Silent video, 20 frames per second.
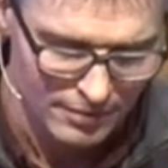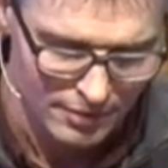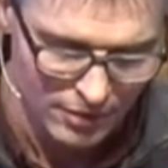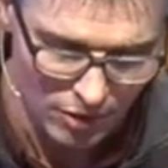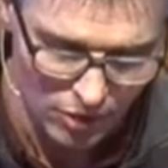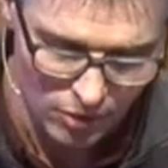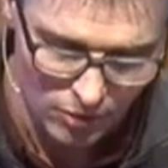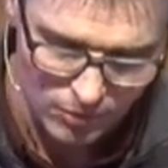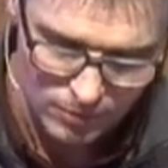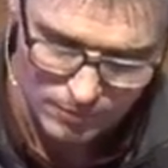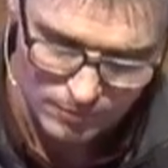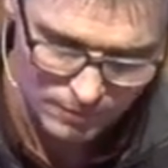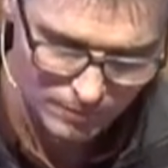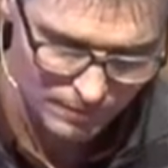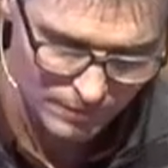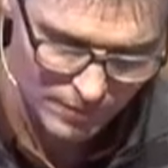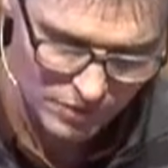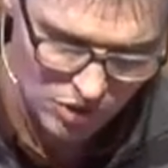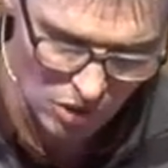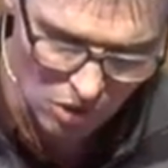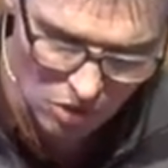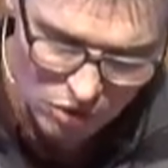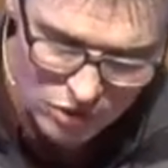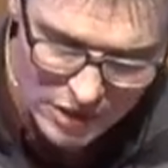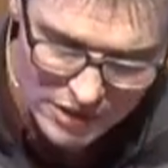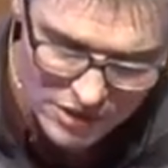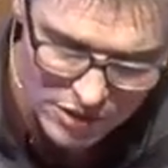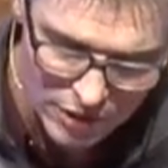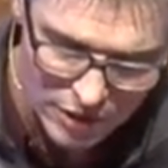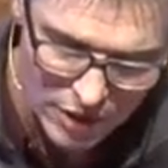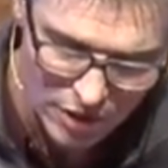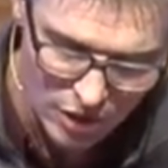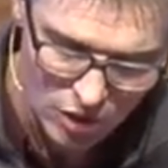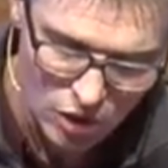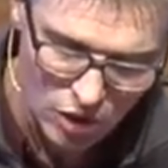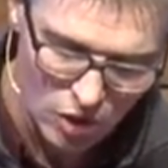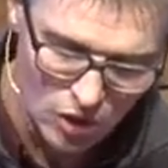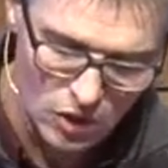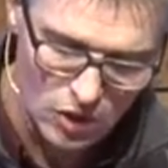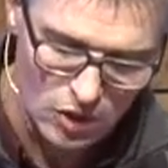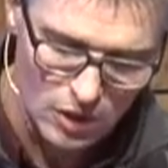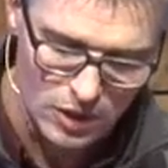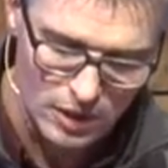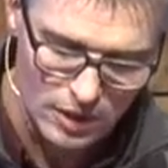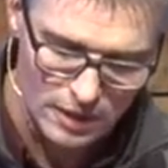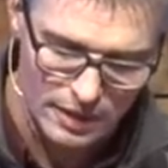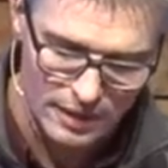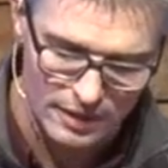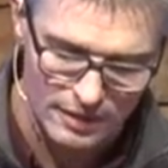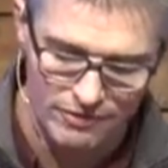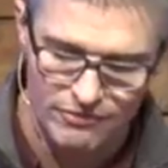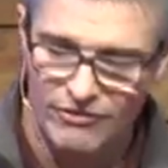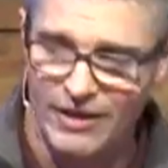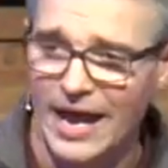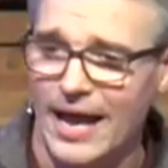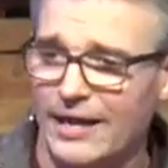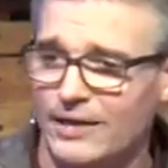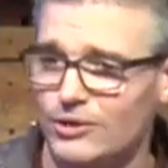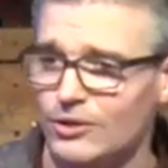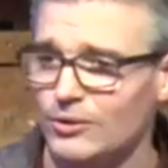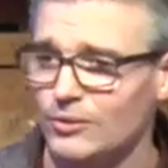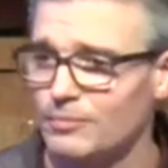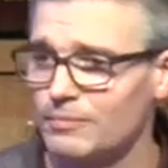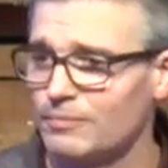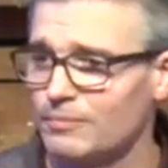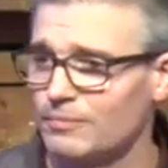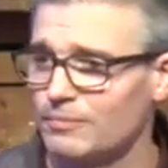No, sorrow doesn't occur in a vacuum.